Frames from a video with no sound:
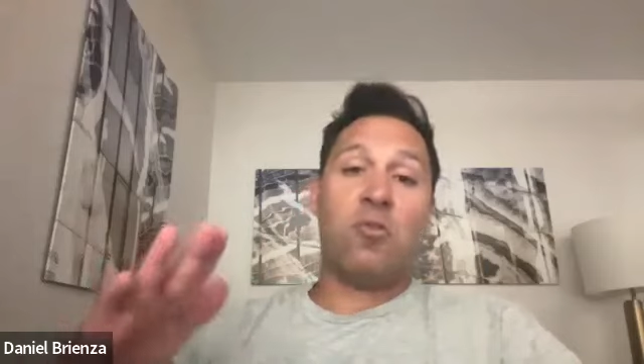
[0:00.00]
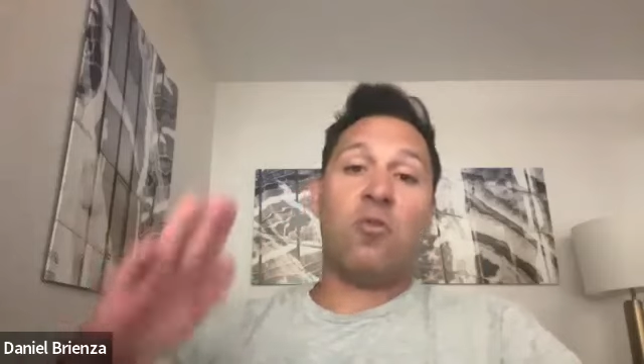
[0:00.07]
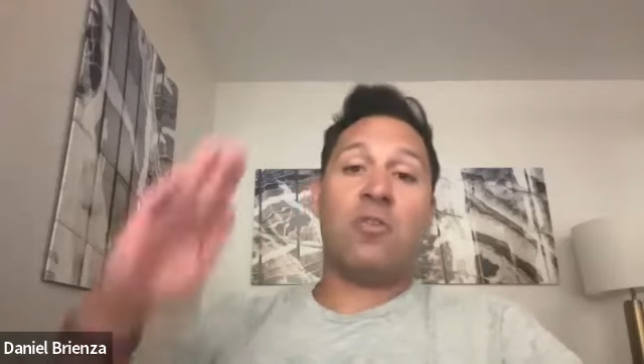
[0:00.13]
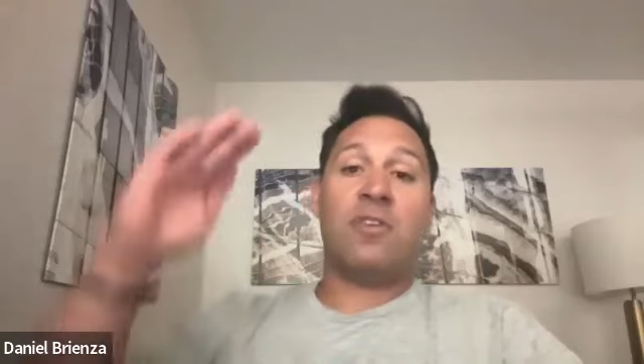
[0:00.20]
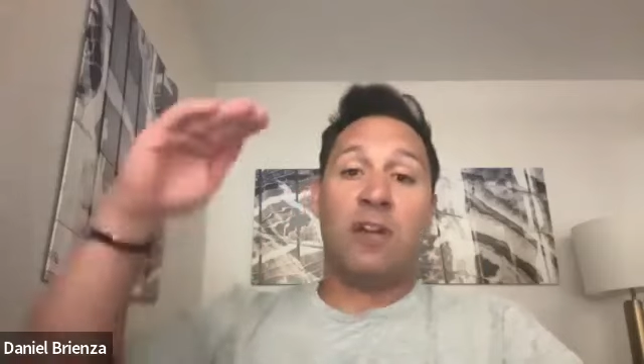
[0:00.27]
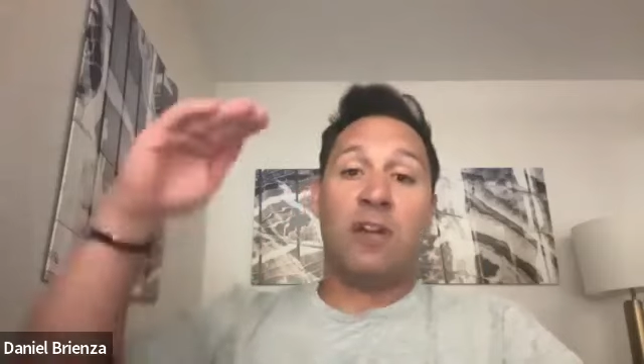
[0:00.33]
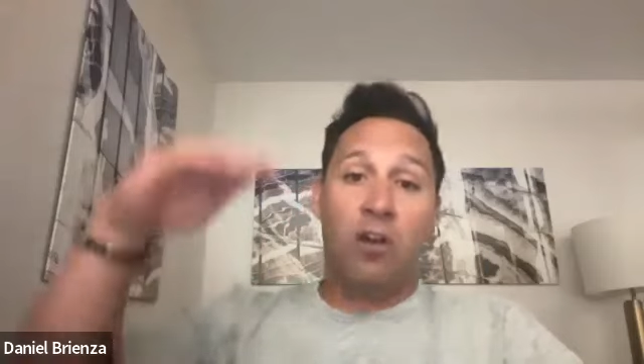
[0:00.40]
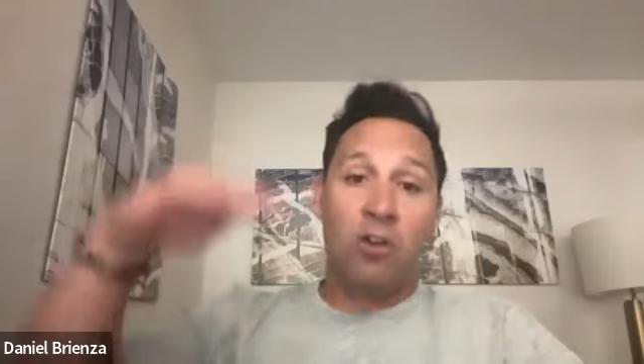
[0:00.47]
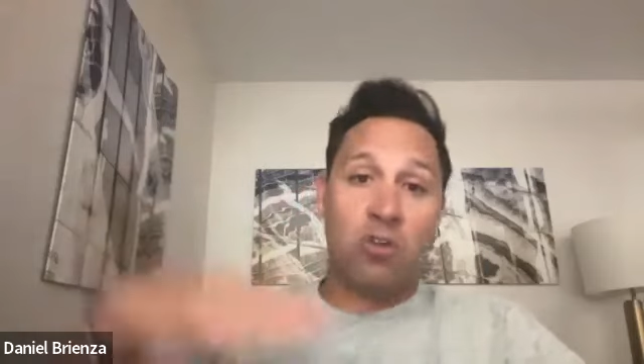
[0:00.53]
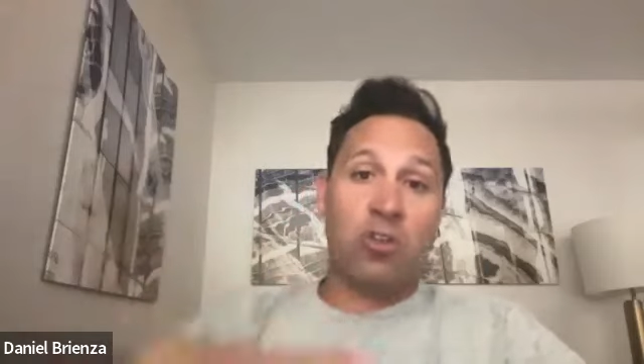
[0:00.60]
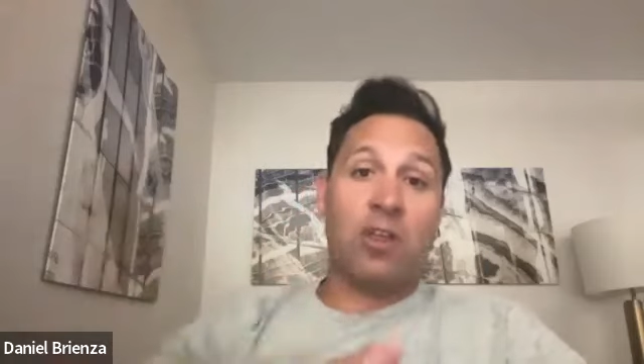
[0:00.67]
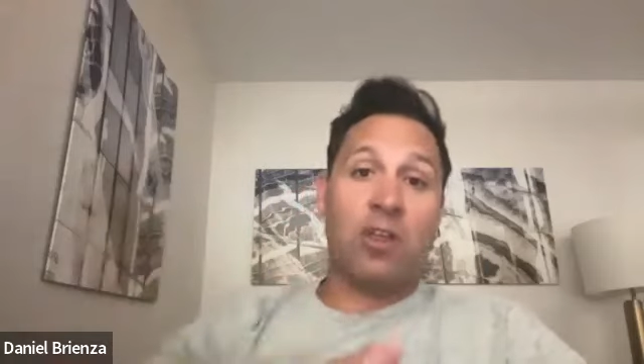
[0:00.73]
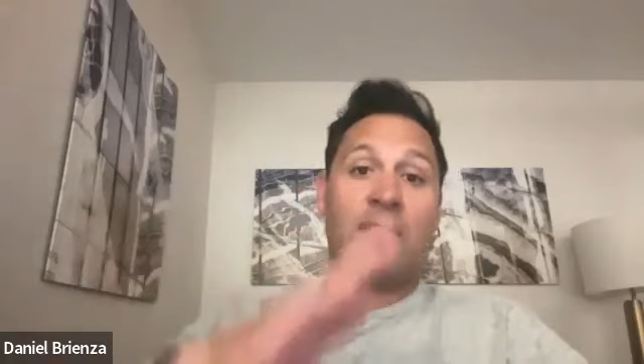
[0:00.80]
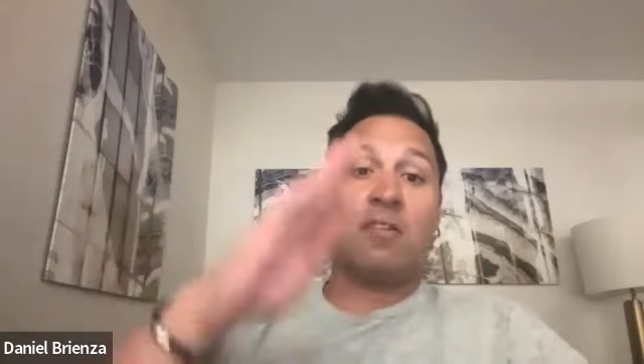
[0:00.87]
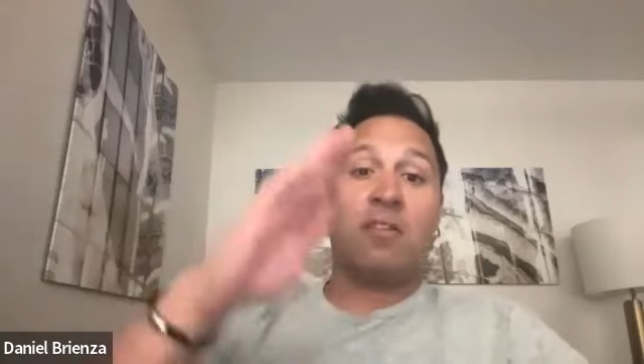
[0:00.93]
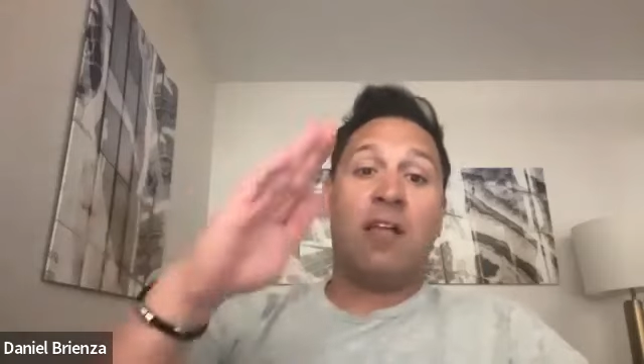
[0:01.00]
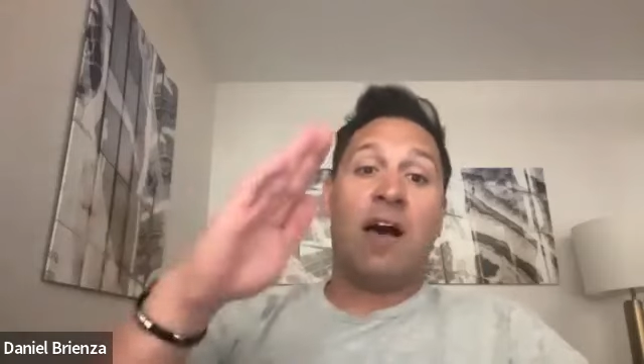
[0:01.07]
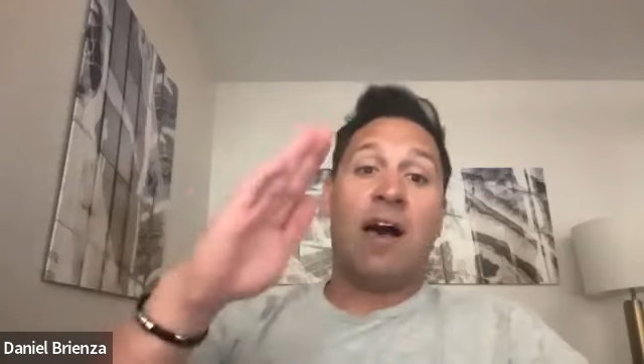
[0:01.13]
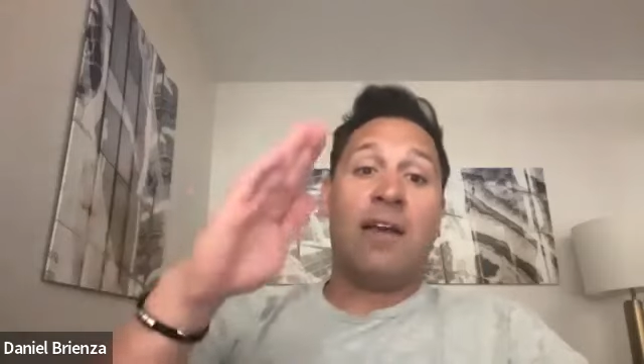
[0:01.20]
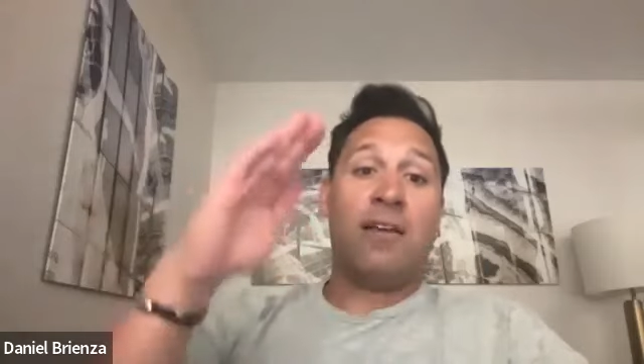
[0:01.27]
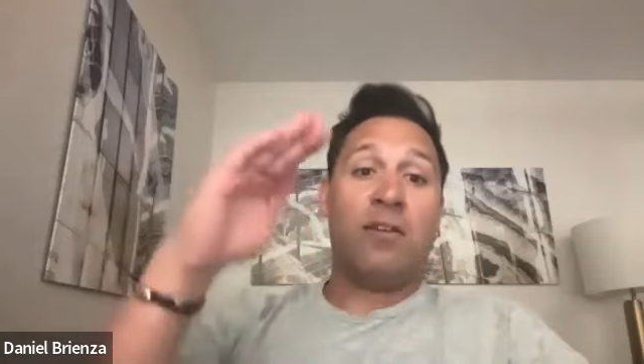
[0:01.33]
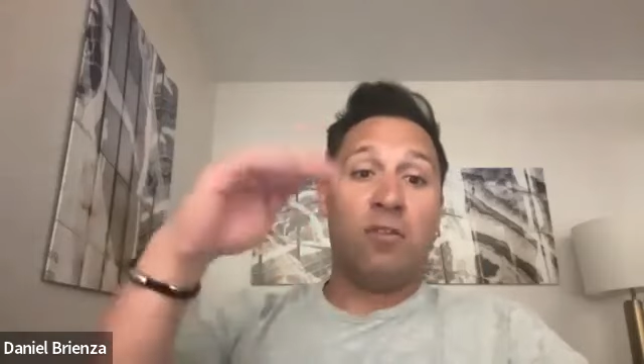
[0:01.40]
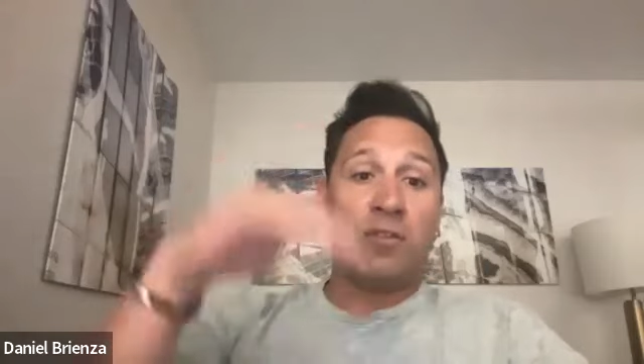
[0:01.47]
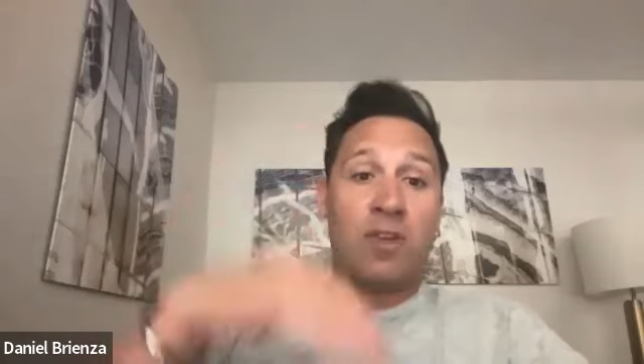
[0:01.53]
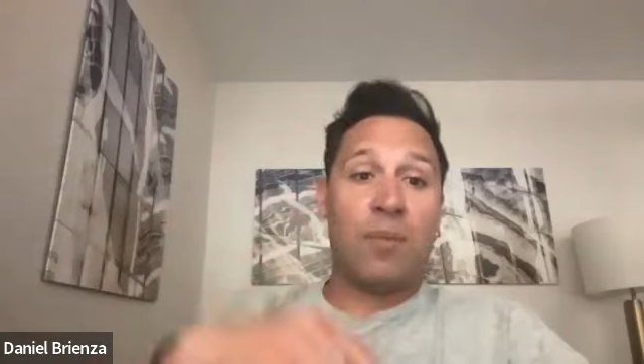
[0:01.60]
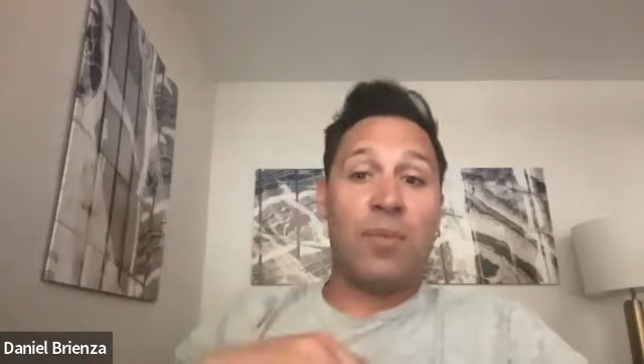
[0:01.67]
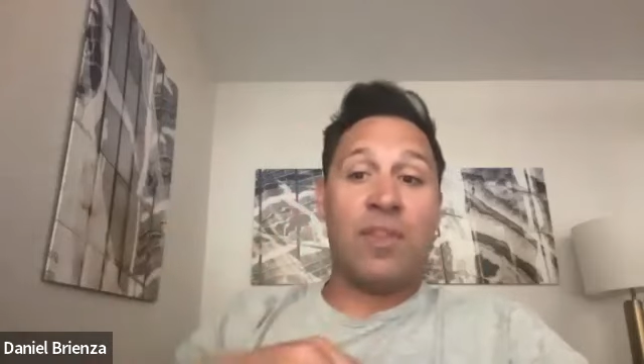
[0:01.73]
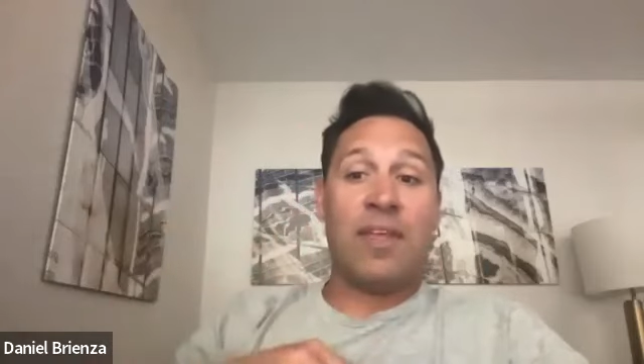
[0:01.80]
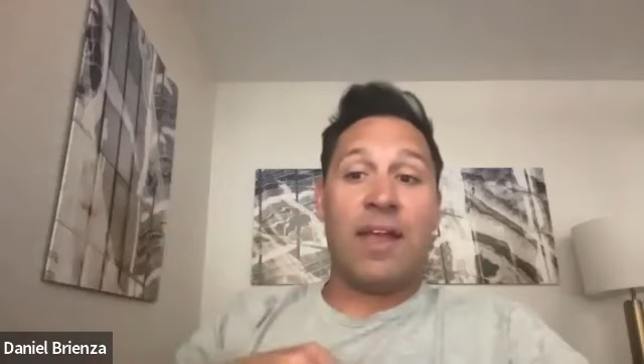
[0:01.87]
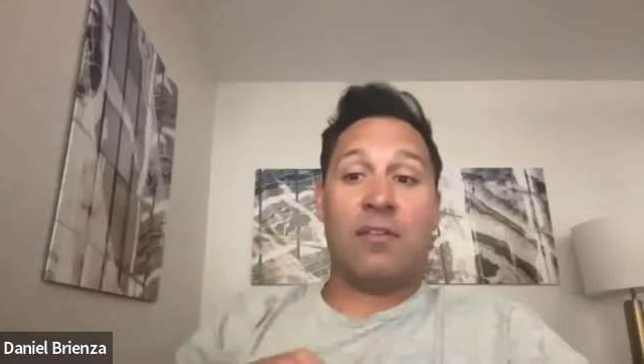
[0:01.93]
a course that undulates a lot, goes
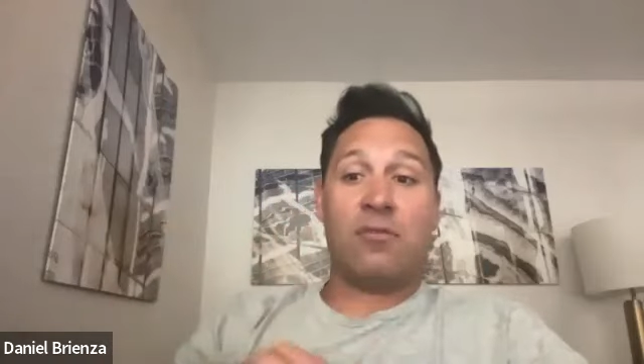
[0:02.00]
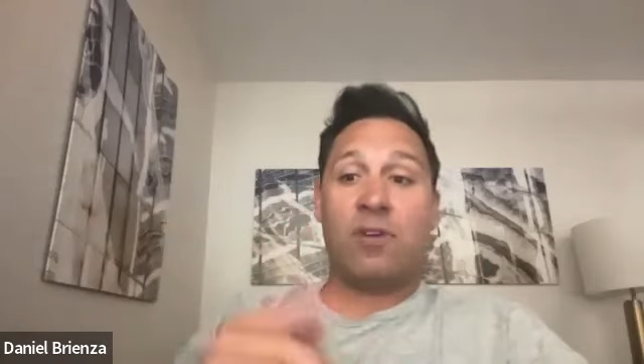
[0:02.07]
up and down.